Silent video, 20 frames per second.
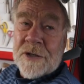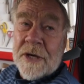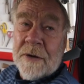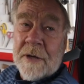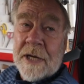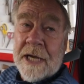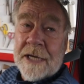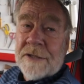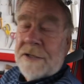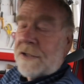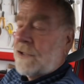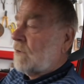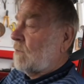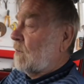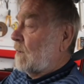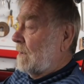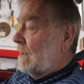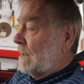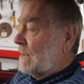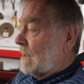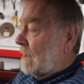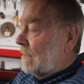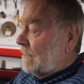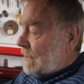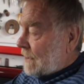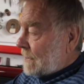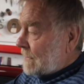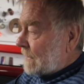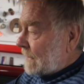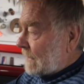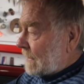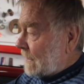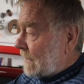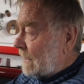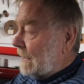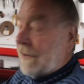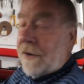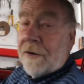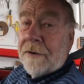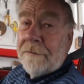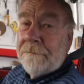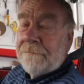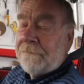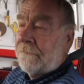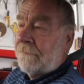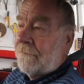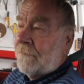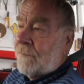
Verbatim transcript: so it has its quirks. I'll turn the key on